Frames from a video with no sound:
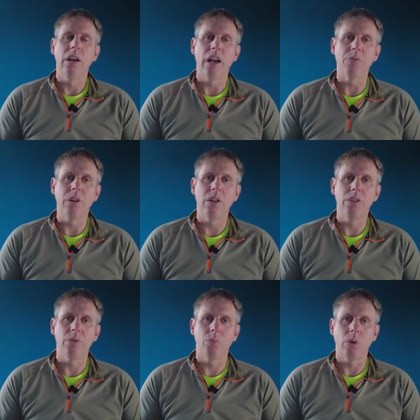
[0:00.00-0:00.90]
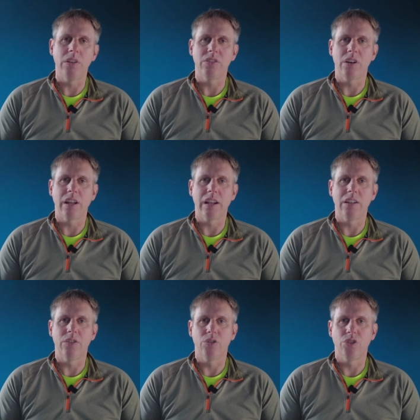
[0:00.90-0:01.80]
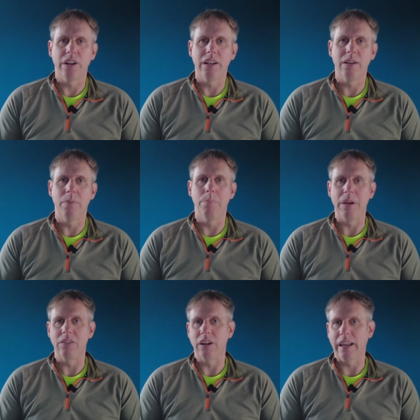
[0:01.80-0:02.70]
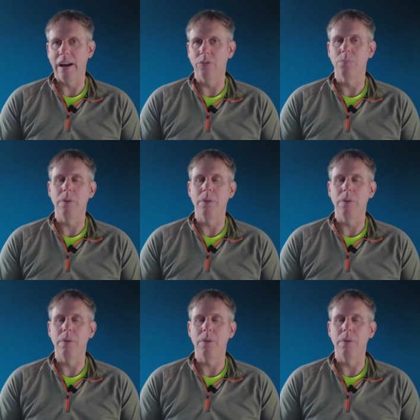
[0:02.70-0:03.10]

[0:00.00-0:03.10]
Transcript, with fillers: As we know that when you start getting into trading bigger accounts,